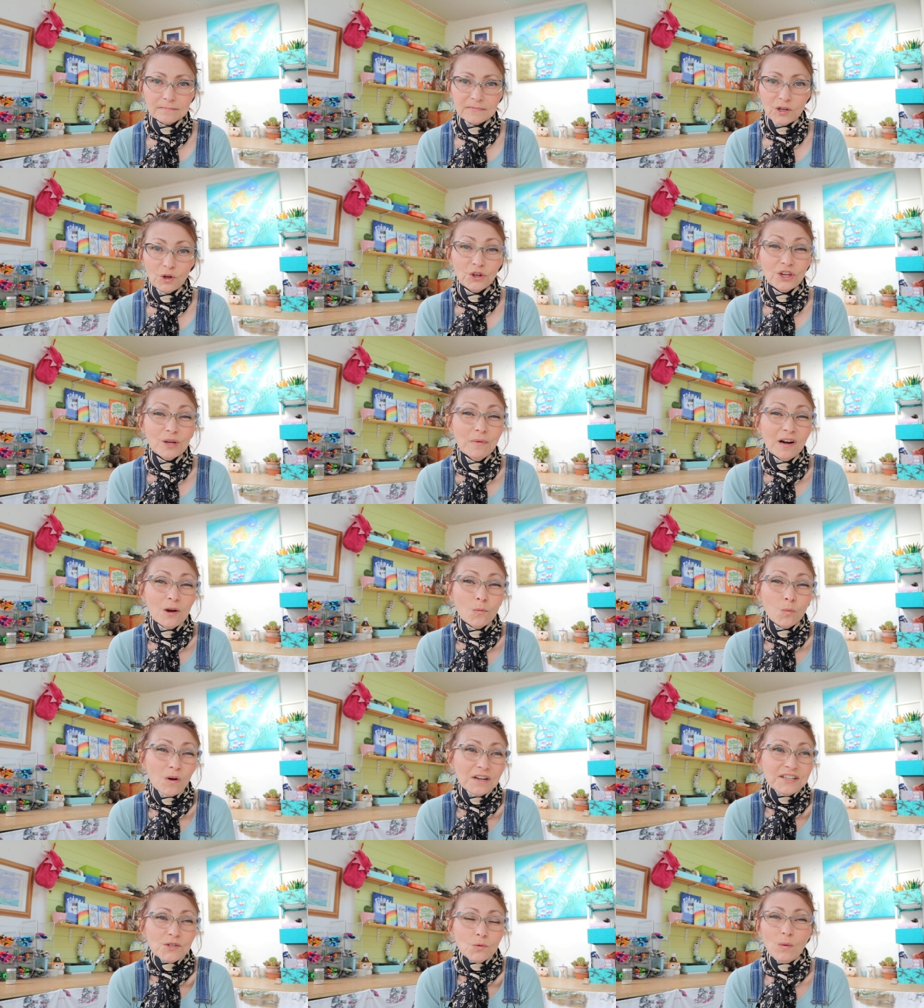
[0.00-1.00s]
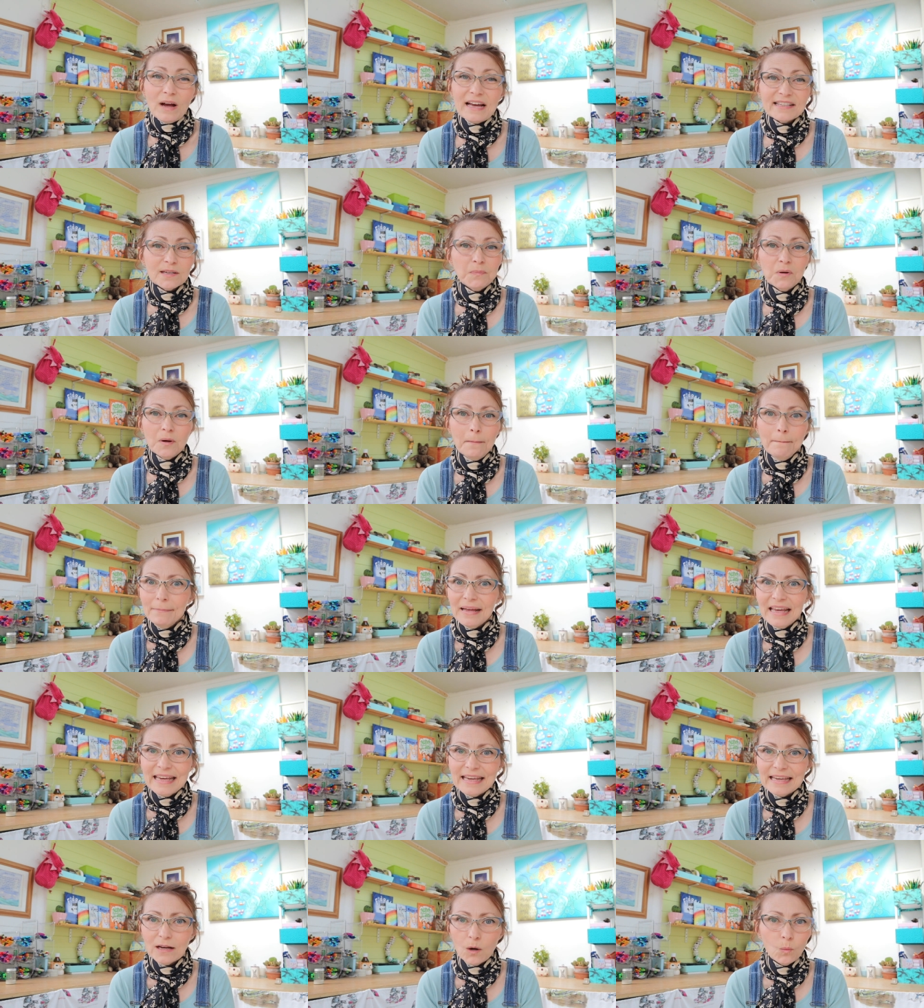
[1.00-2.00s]
Or you might wonder where to put
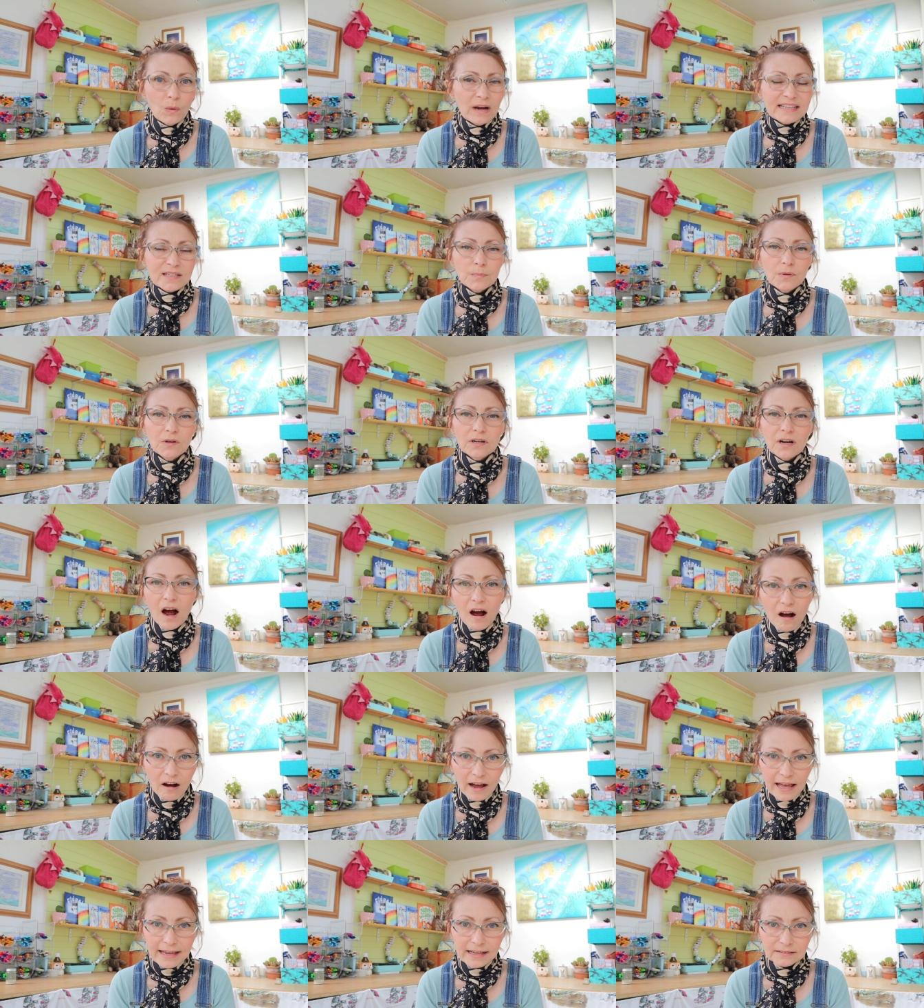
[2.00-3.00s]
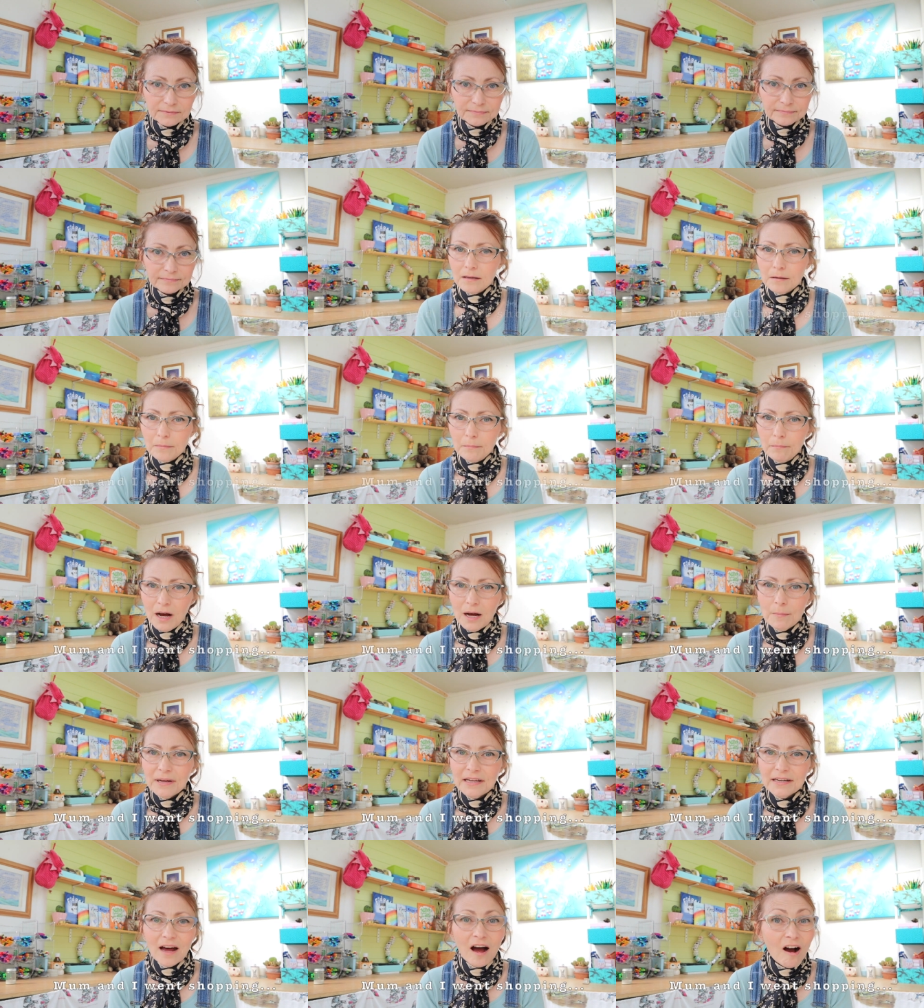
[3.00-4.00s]
me and where to put I.
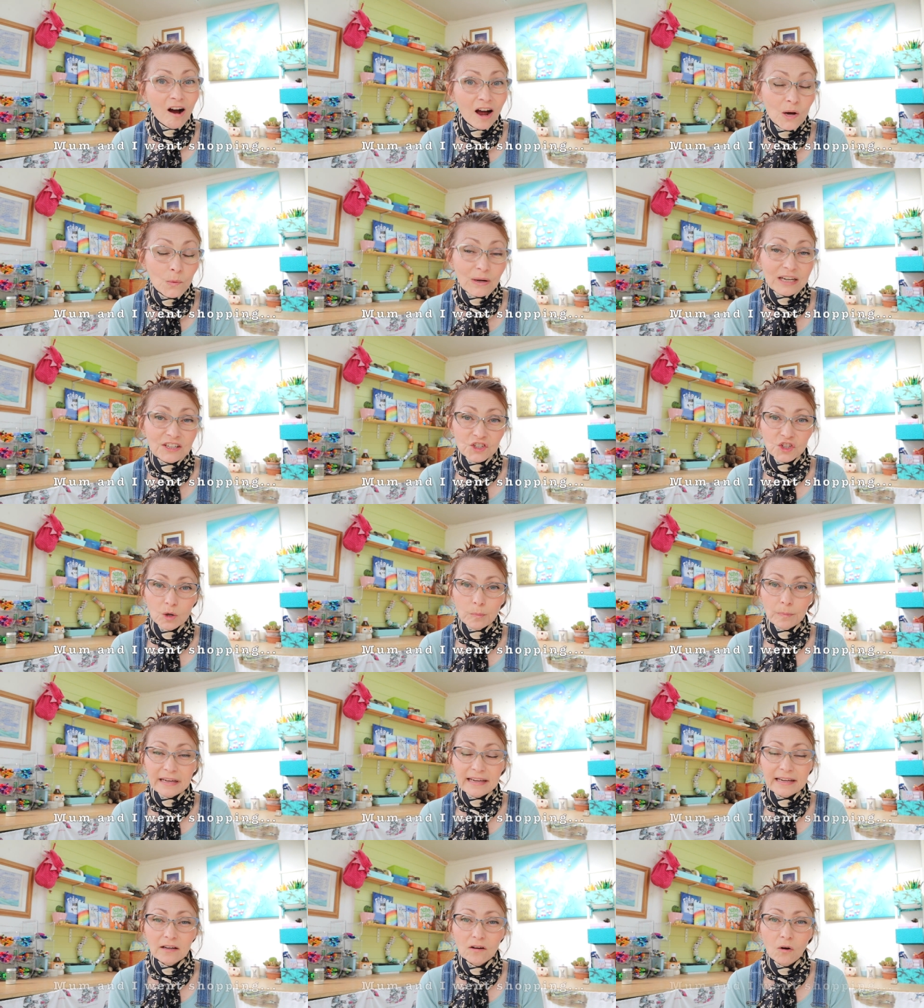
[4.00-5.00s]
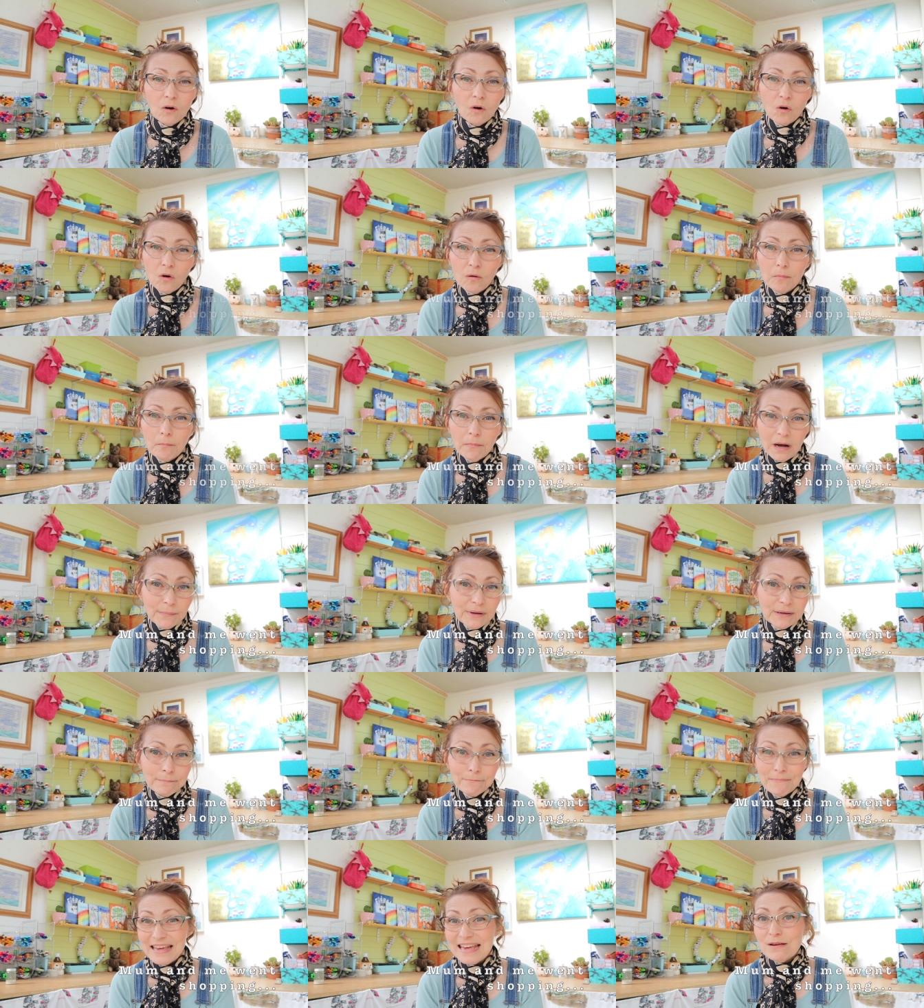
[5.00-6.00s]
Mum and I went shopping, or Mum
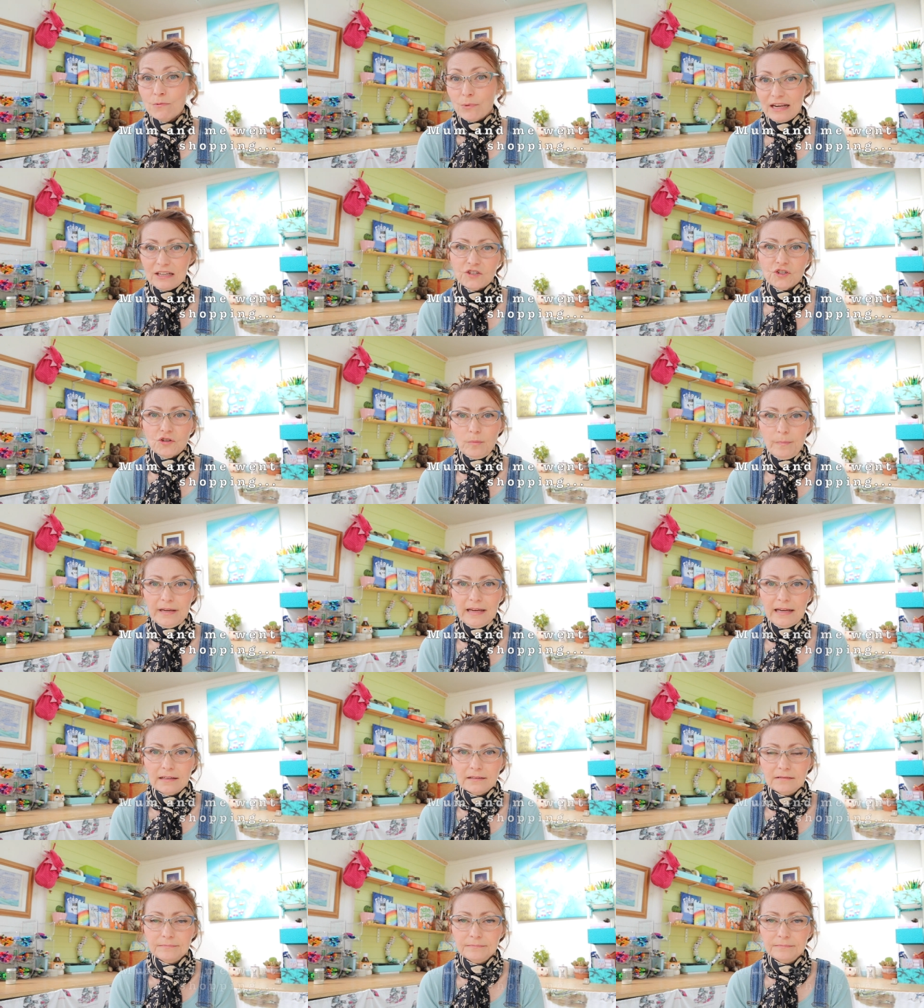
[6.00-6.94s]
and me went shopping.